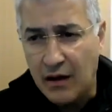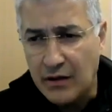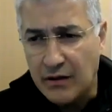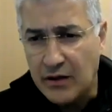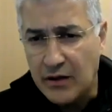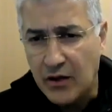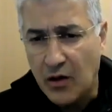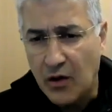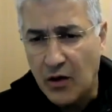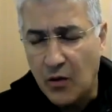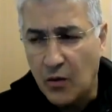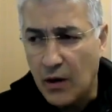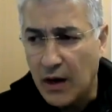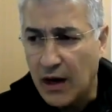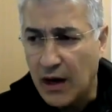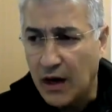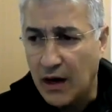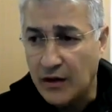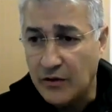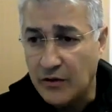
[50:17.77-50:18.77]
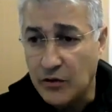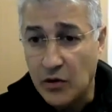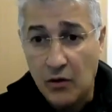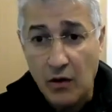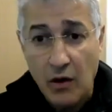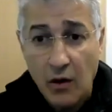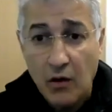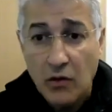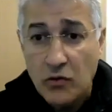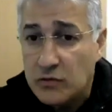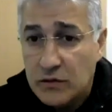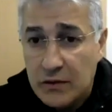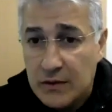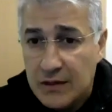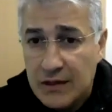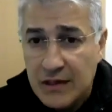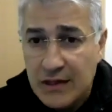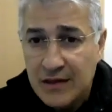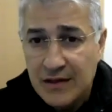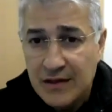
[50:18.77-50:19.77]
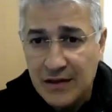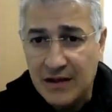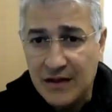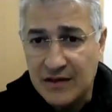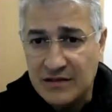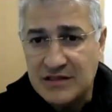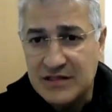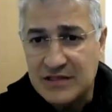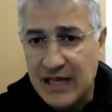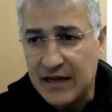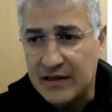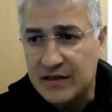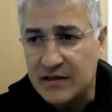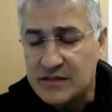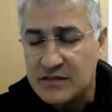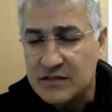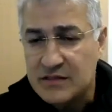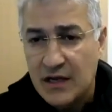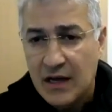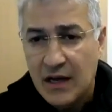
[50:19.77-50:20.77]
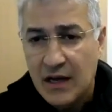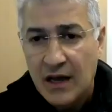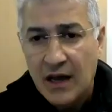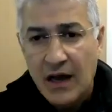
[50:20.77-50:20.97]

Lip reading: your own status?